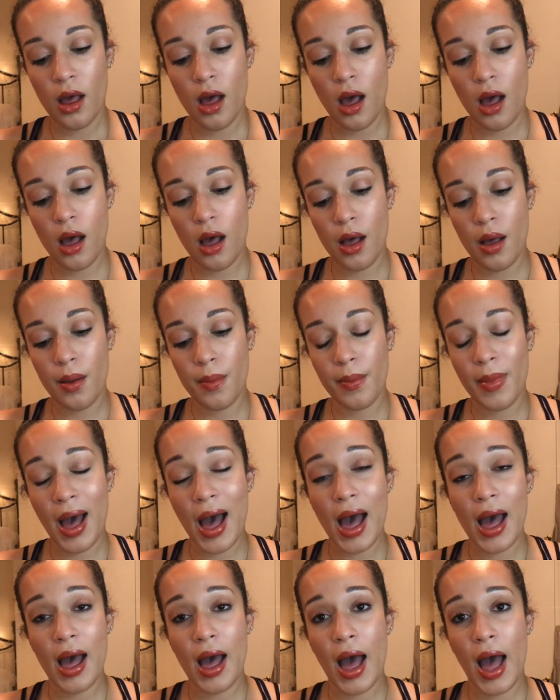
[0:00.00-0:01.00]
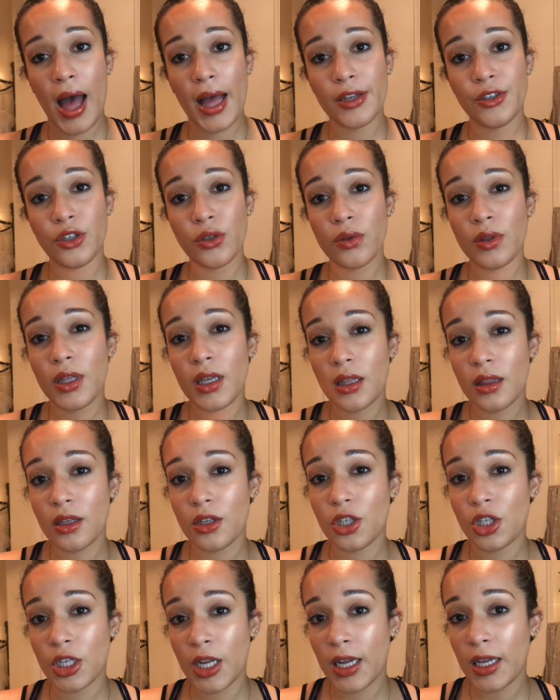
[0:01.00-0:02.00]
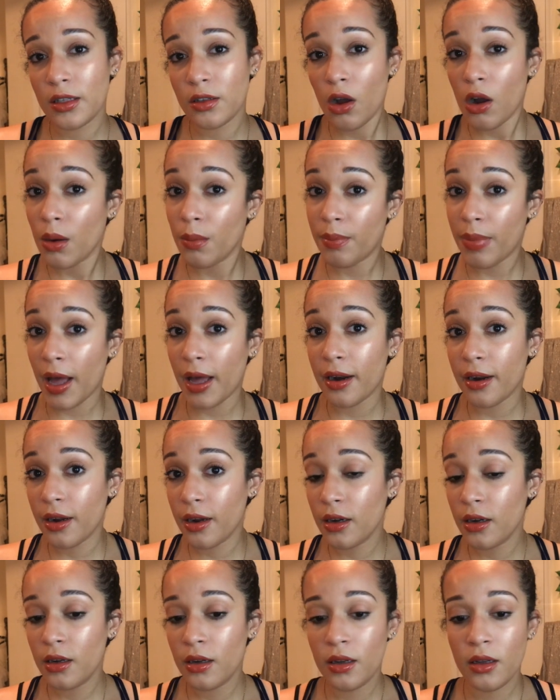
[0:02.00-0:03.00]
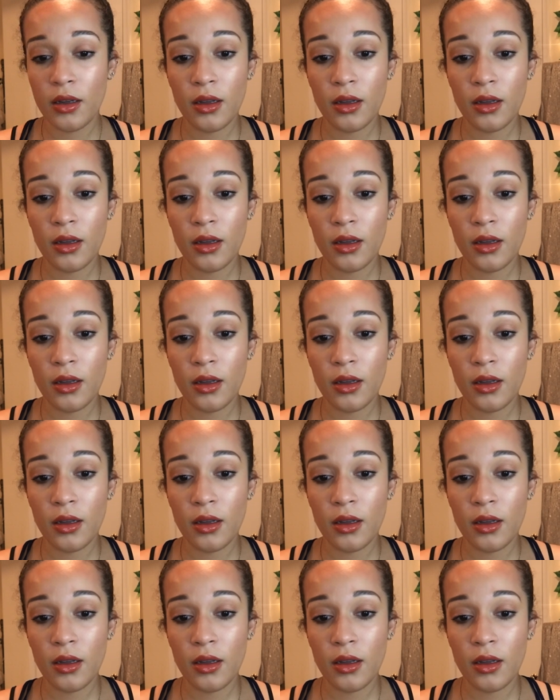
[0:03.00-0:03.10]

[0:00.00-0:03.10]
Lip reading: I do think the shades are better,